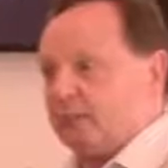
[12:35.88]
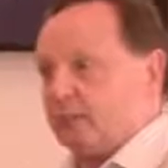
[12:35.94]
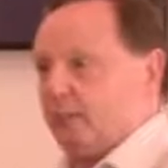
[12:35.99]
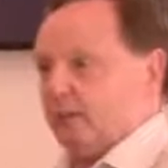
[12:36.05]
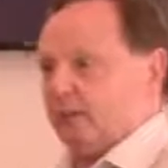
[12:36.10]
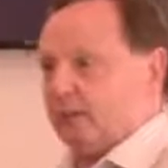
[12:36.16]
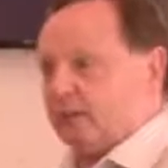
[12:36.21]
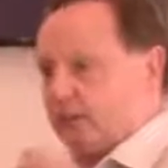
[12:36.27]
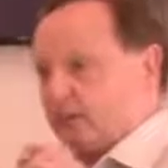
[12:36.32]
these
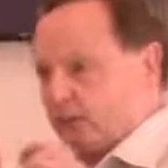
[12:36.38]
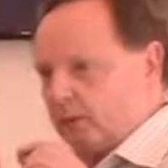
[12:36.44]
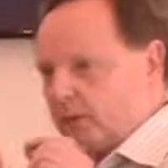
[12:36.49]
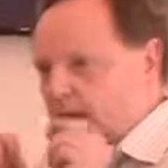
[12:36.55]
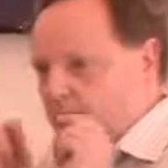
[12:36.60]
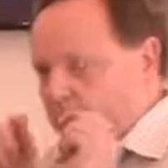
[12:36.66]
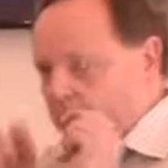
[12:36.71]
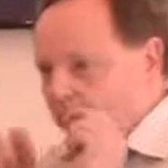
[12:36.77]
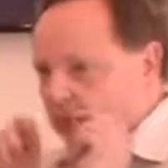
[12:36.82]
points because
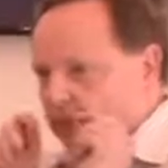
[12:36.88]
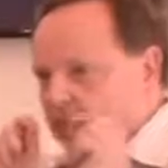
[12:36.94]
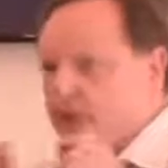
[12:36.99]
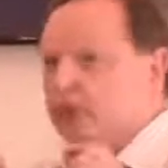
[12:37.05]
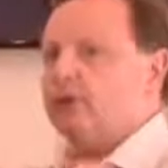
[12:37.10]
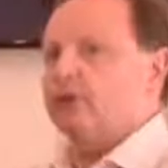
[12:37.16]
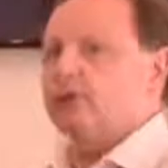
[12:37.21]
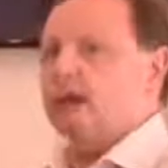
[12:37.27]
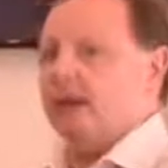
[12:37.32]
we can
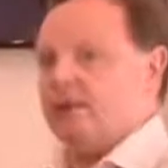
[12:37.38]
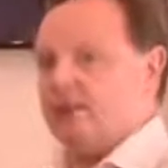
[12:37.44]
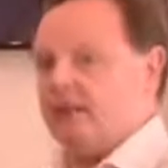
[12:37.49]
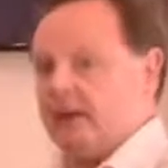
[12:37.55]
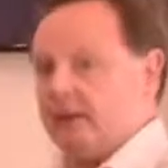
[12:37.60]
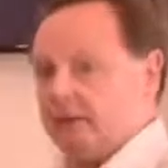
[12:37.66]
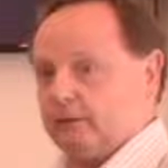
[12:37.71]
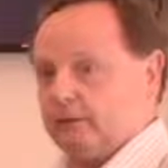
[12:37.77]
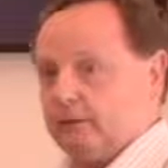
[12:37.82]
confuse
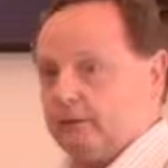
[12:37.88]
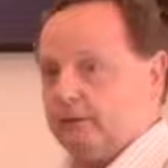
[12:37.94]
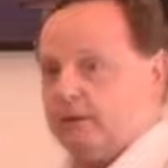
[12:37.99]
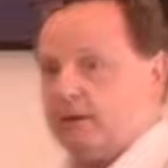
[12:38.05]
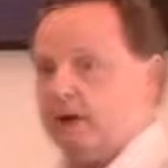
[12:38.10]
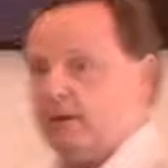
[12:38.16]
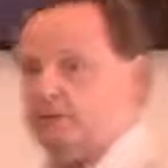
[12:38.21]
ourselves if we